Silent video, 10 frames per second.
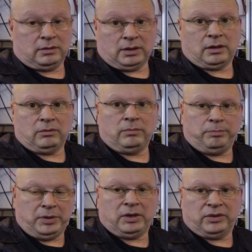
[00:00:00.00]
You know,
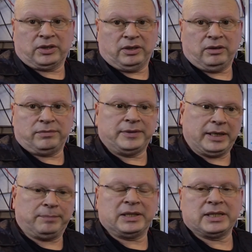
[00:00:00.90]
Beyond the Curve,
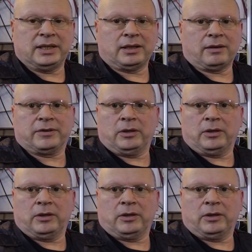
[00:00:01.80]
they admit it in that